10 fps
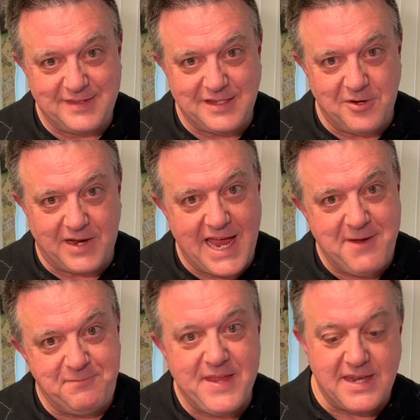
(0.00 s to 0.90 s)
Okay?
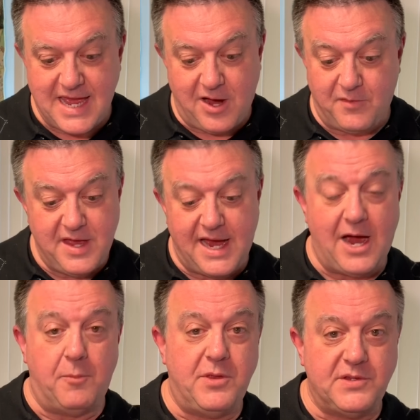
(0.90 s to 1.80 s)
Now, I
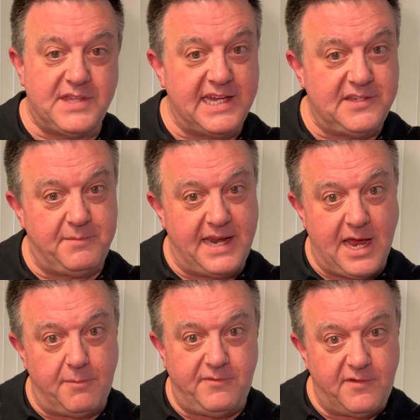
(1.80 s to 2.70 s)
hope those things have been
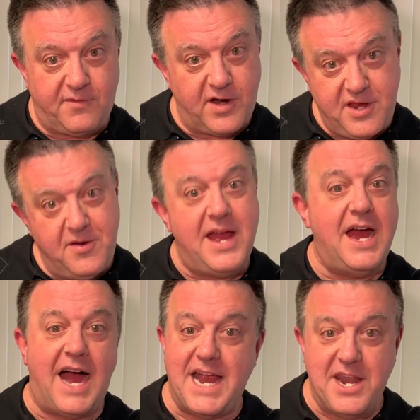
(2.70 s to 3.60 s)
helpful for you.
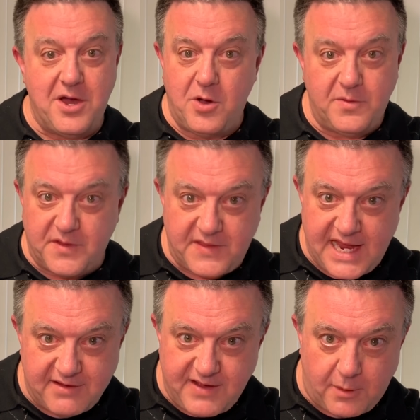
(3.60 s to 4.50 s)
I know that they
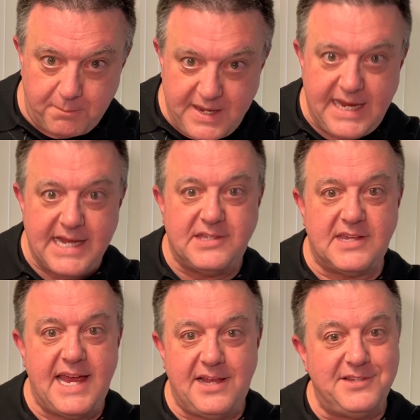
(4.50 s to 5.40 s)
have helped me get
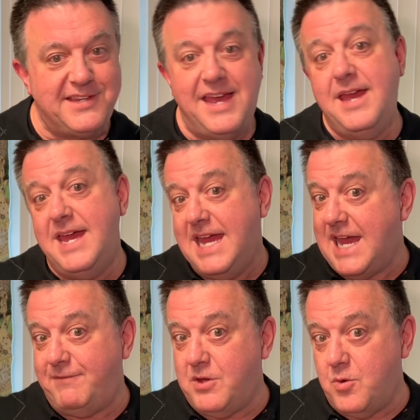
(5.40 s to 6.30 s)
sales.
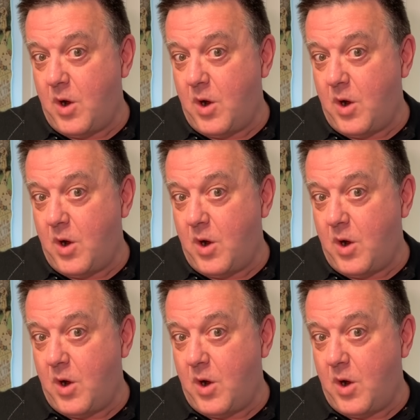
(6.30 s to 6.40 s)
If you